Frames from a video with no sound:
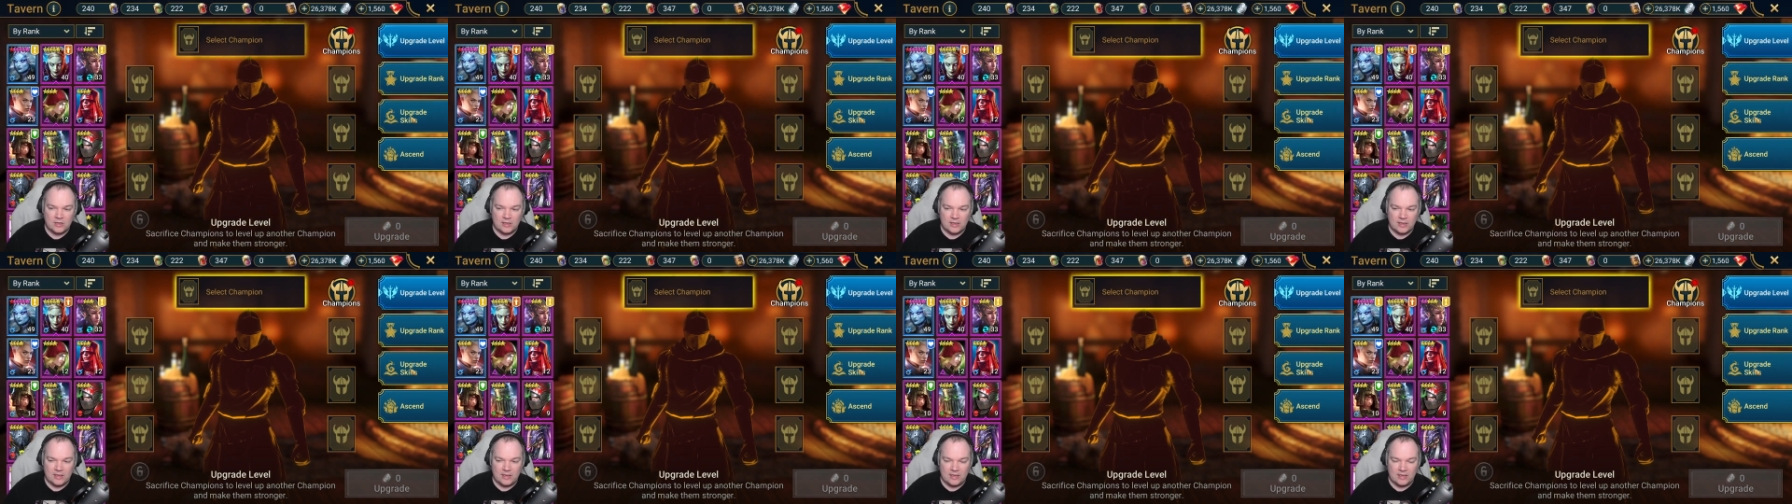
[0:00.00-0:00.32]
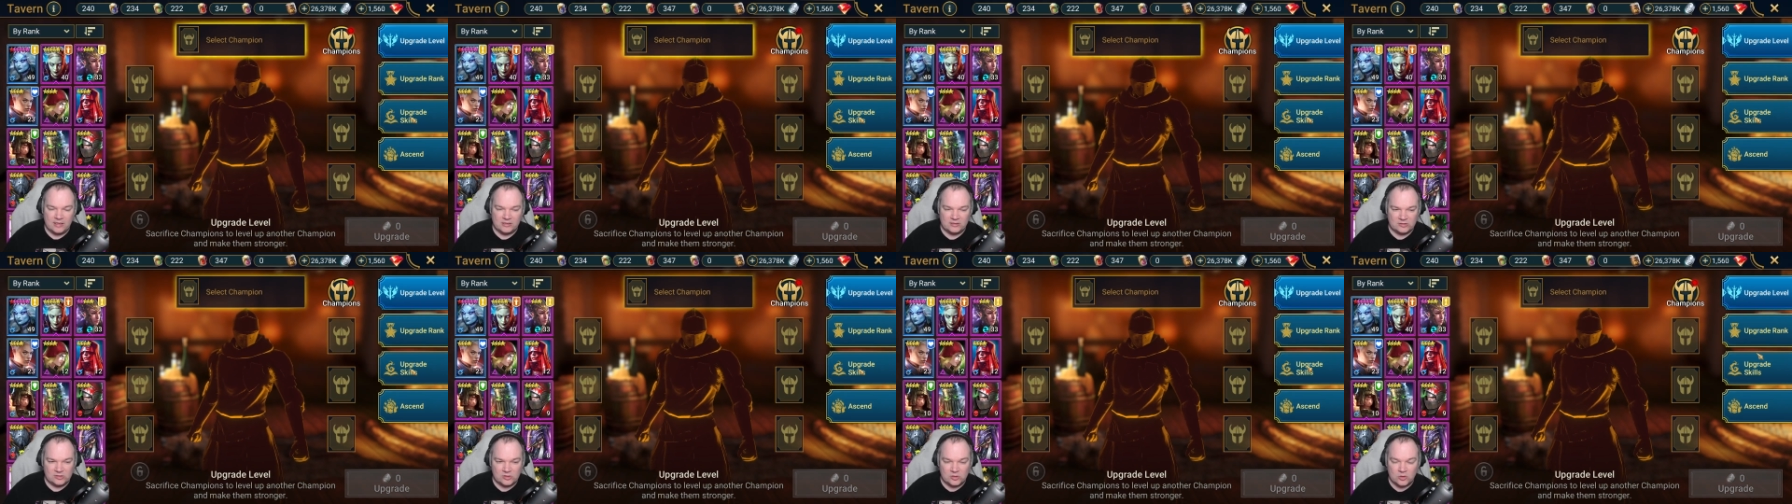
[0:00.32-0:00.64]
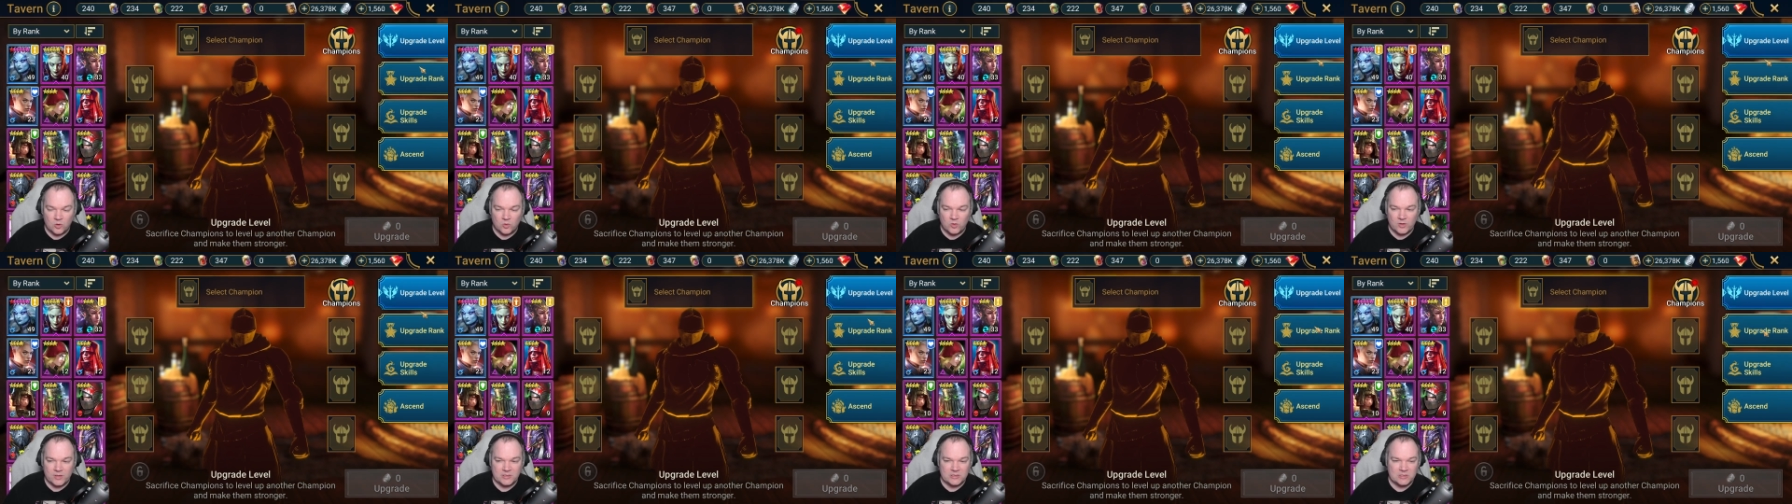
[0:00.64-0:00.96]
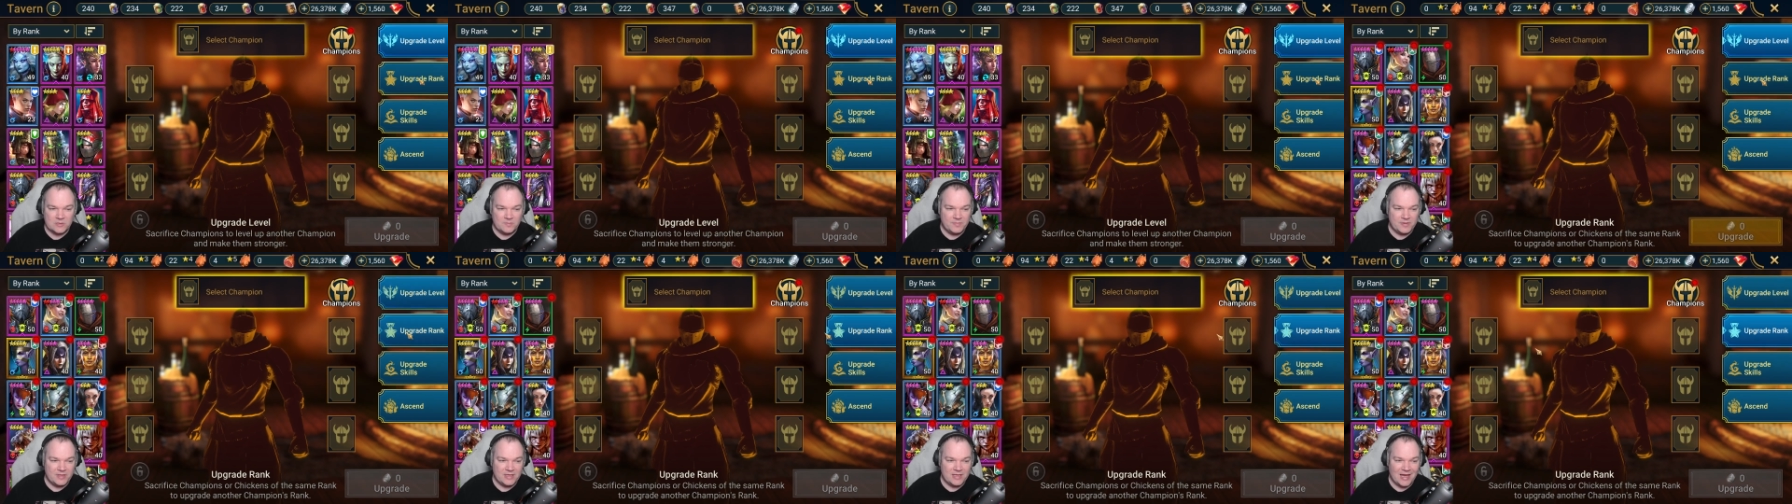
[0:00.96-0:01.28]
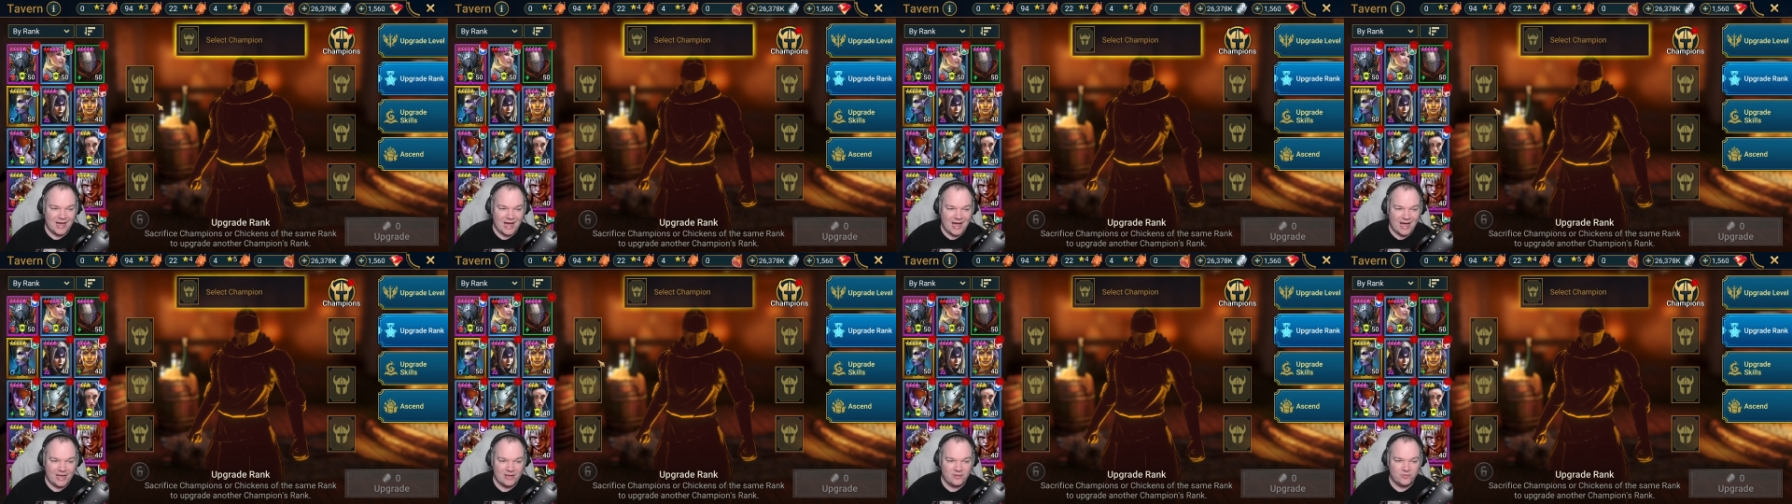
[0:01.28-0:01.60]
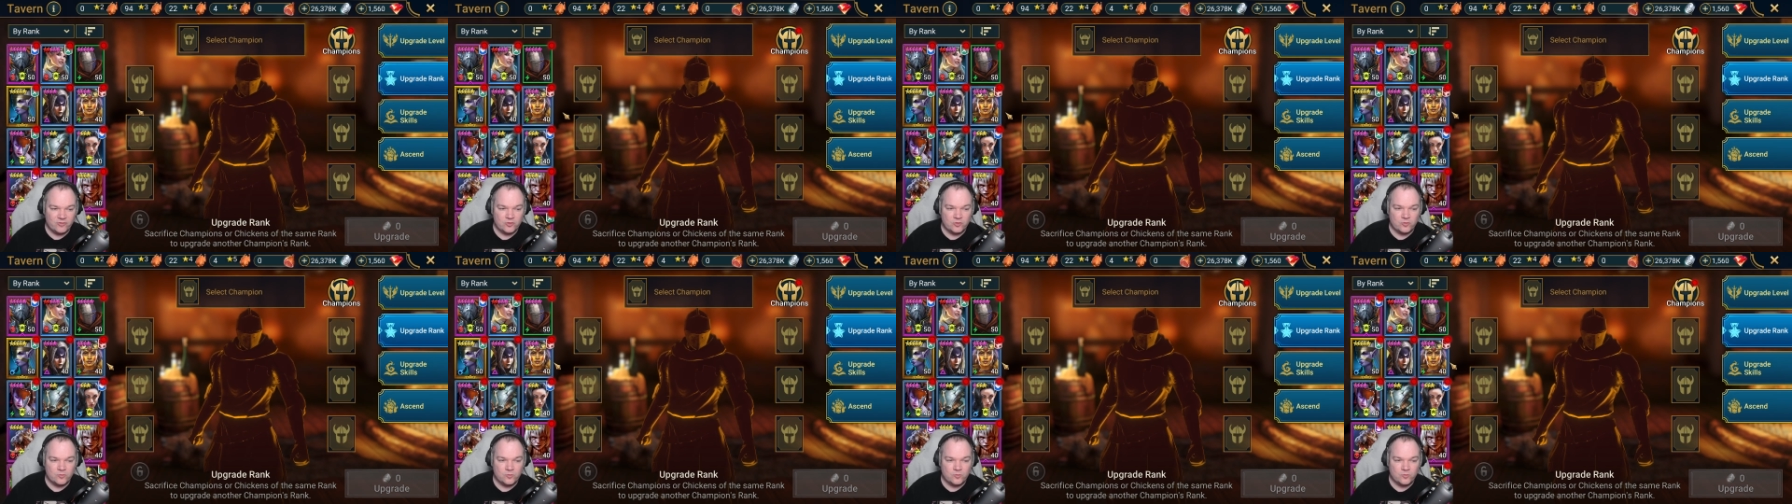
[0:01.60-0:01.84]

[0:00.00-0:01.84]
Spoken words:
is going to be either